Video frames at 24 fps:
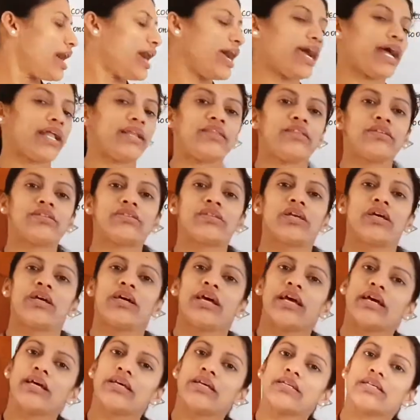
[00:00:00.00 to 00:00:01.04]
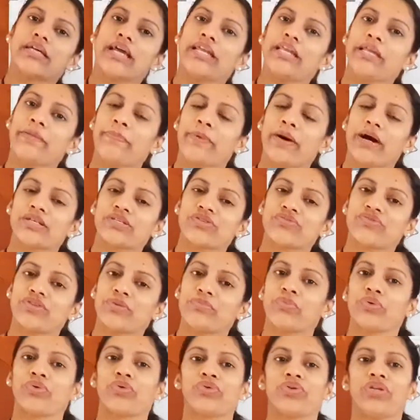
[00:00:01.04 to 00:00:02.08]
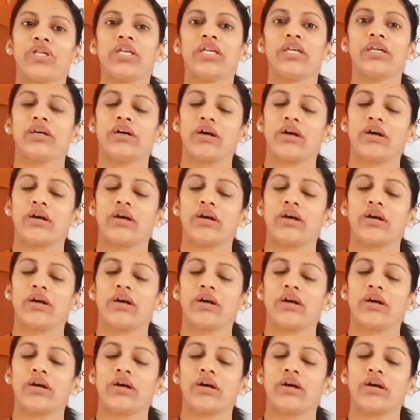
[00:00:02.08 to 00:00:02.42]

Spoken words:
and this any part of the body,